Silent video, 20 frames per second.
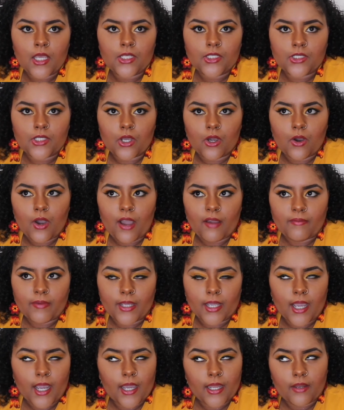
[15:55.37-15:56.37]
So I've
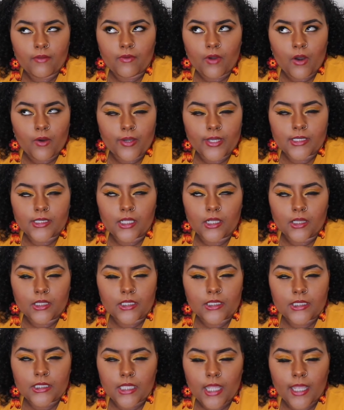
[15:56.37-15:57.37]
been kind of always
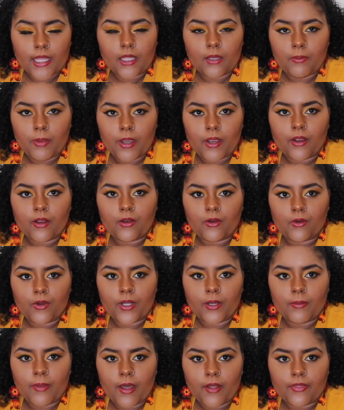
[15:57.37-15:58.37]
slightly
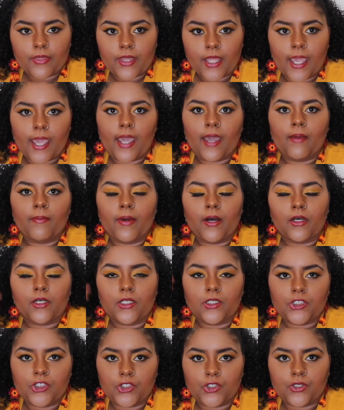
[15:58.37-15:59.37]
paranoid about that,
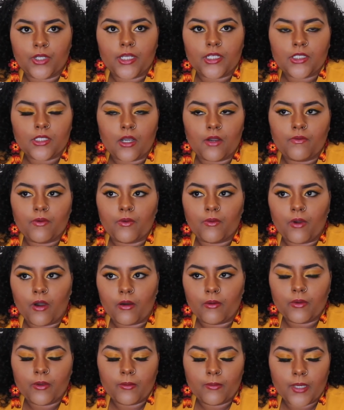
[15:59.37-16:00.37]
about stress
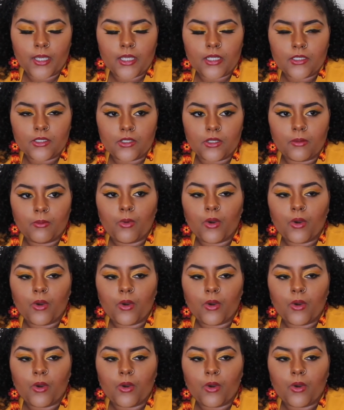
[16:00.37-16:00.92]
overwhelming me to the